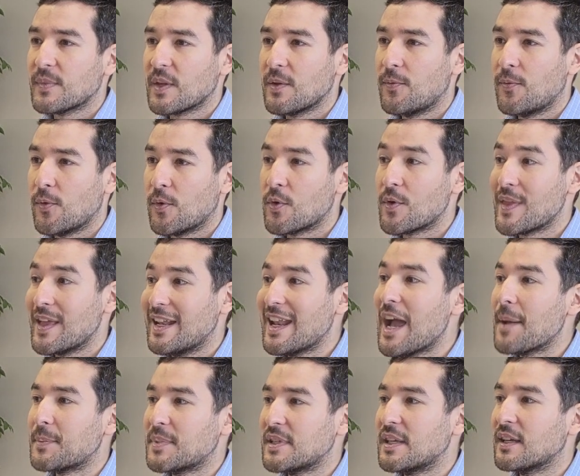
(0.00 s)
for the
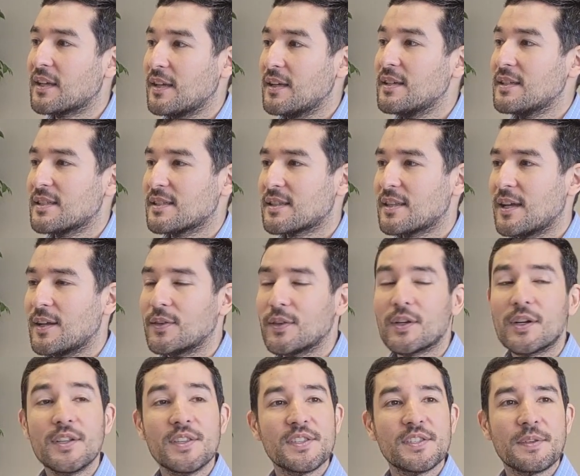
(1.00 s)
Leipzig
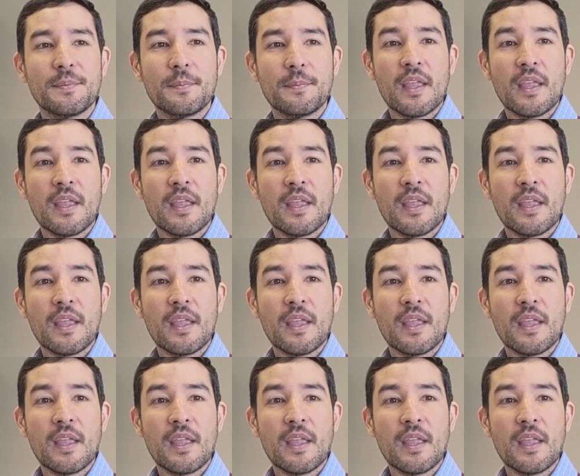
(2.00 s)
standards,